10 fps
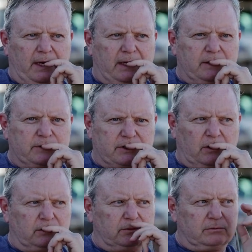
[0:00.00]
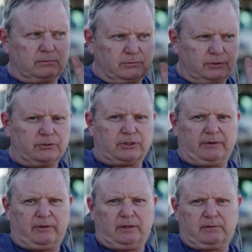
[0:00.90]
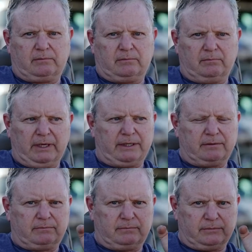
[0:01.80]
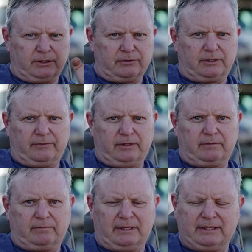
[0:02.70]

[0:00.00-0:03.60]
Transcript: and he was told, don't drive there, mud, don't drive there.